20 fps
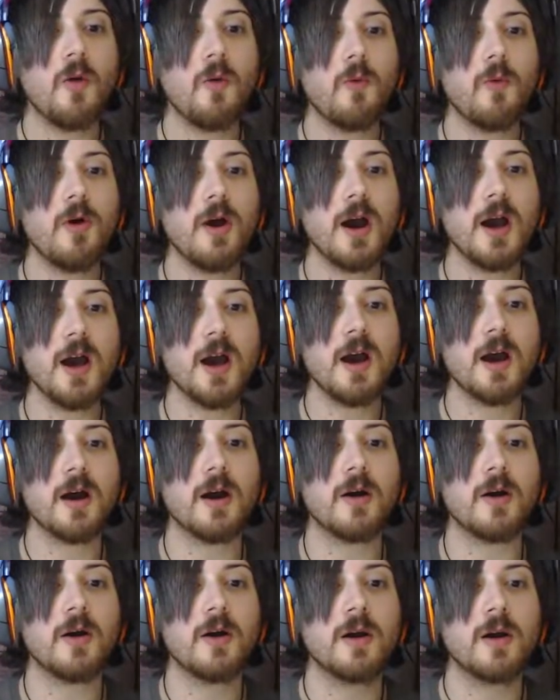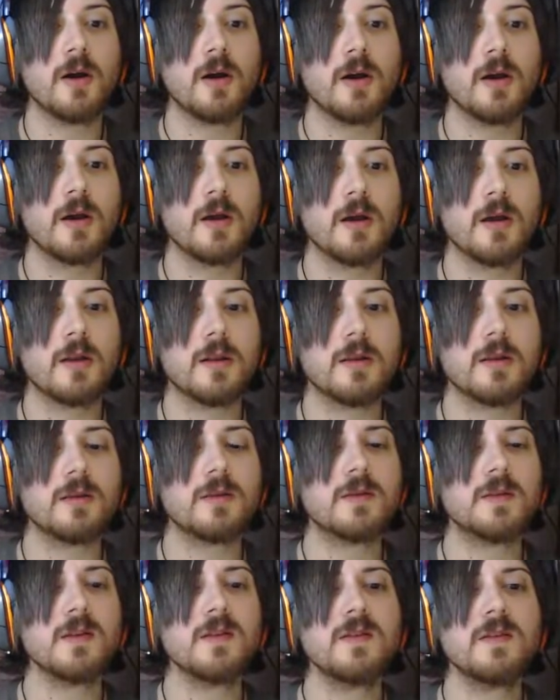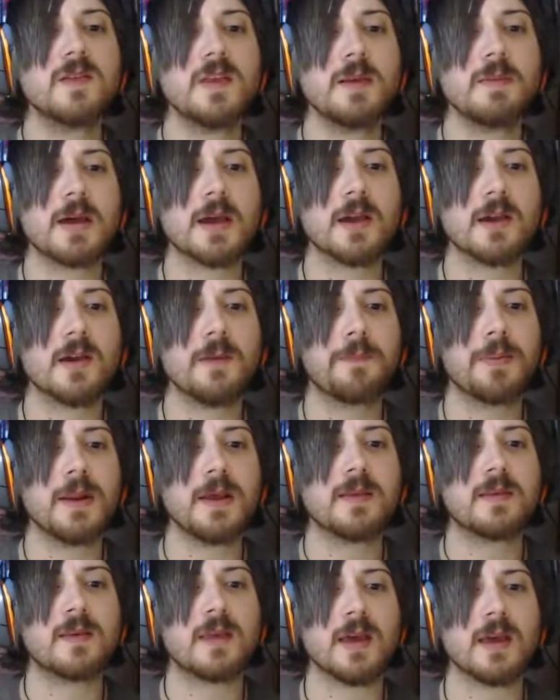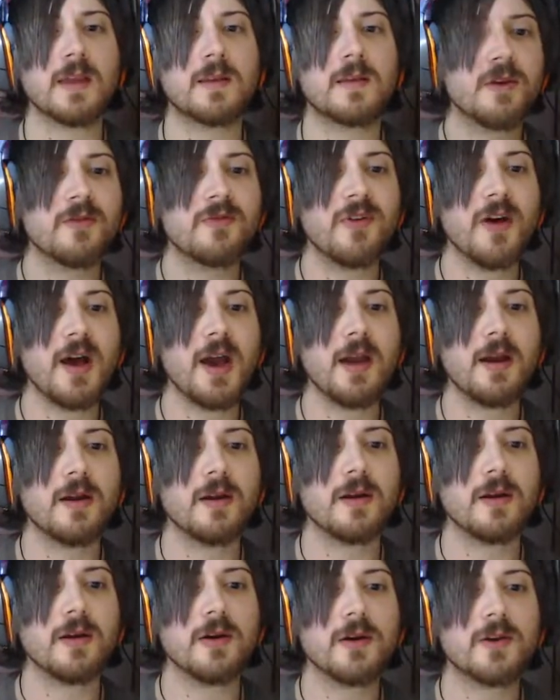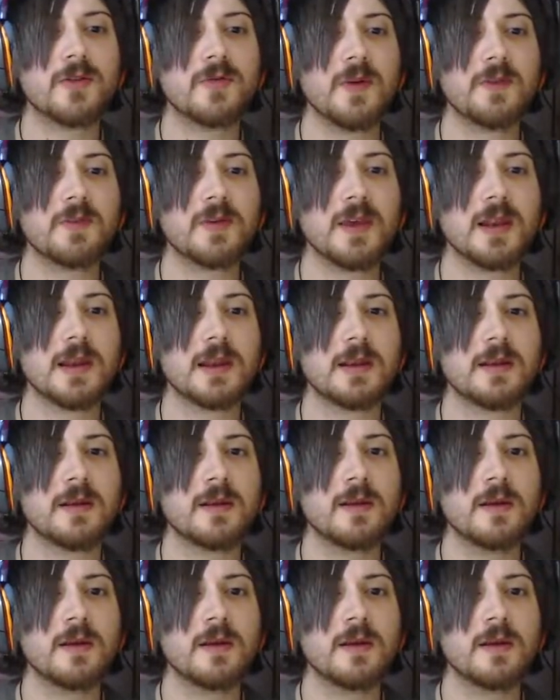Wow. This doesn't seem like a good place, kid. Fire! Hooks from ceiling.